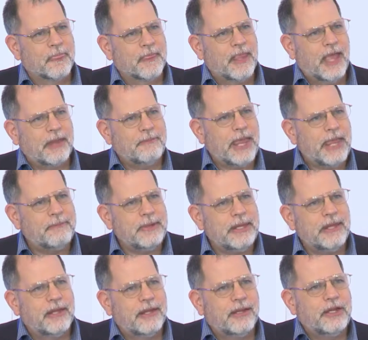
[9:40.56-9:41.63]
and
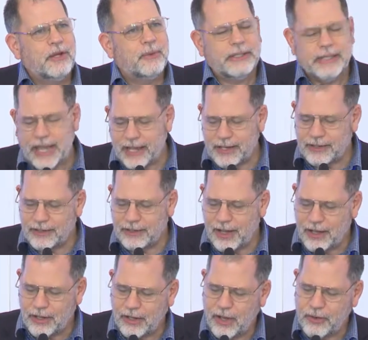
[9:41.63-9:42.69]
maybe you would get
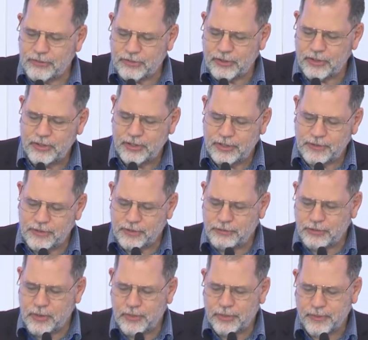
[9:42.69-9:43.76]
closer to the
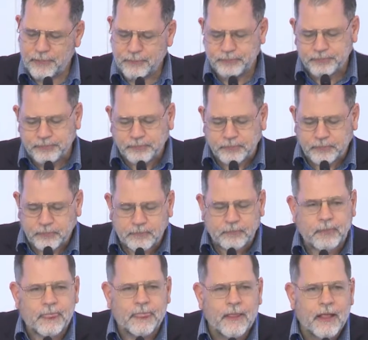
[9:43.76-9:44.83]
truth.
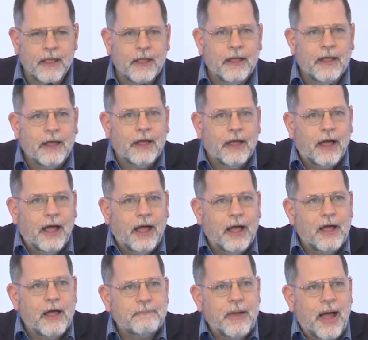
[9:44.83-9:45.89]

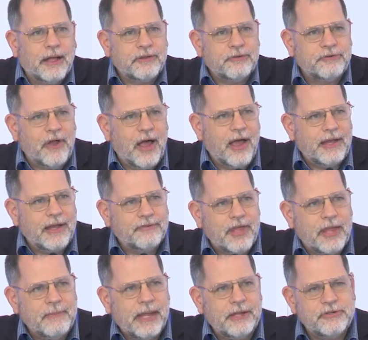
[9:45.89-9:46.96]
Pakistan, as
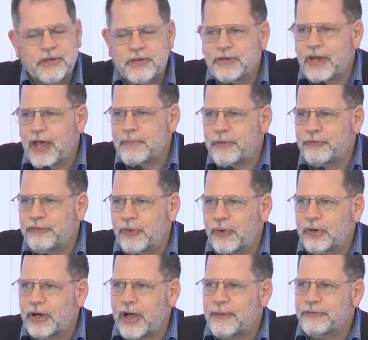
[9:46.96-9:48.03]
I mentioned
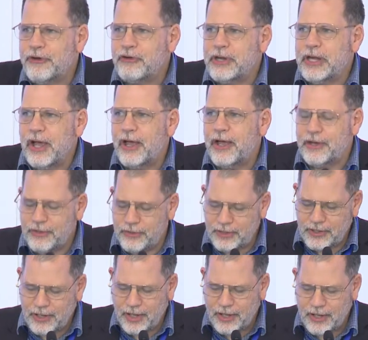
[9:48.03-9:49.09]
before, I'm very honored
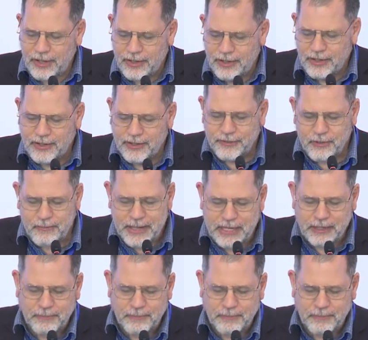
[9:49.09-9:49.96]
to be in